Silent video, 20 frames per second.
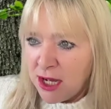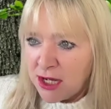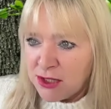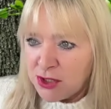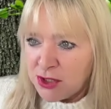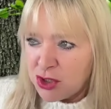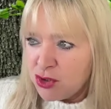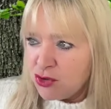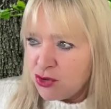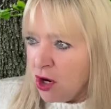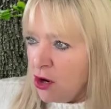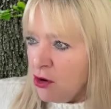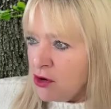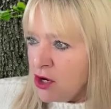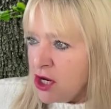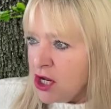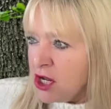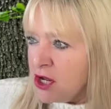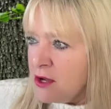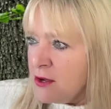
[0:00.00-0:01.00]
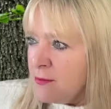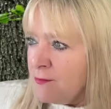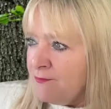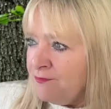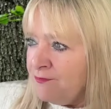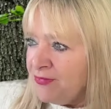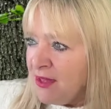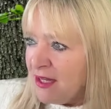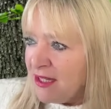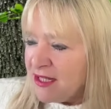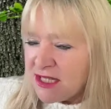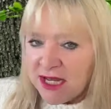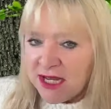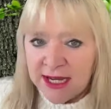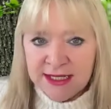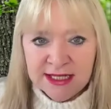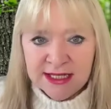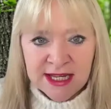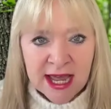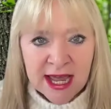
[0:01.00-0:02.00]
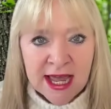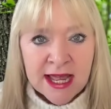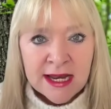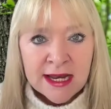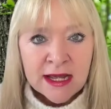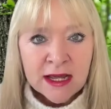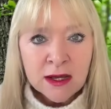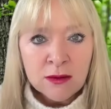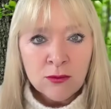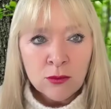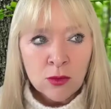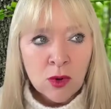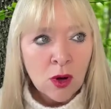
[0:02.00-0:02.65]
strontium, titanium.